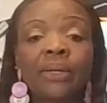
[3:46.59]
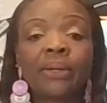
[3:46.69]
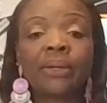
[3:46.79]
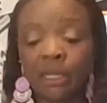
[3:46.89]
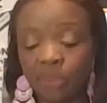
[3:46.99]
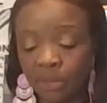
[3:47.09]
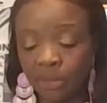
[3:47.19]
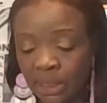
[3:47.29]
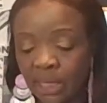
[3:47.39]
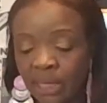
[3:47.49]
They're able to
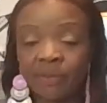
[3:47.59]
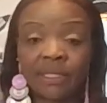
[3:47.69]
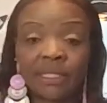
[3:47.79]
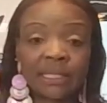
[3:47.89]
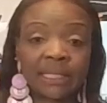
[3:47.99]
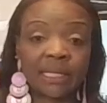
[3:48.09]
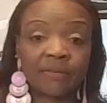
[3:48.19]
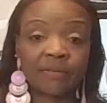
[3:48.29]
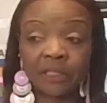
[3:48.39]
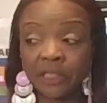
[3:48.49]
have a decent
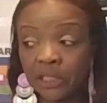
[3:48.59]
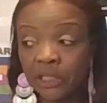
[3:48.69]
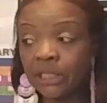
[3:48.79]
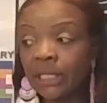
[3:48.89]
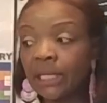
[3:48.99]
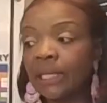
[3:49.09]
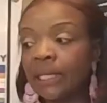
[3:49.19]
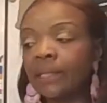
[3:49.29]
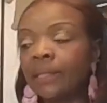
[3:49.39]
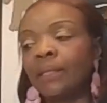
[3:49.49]
conversation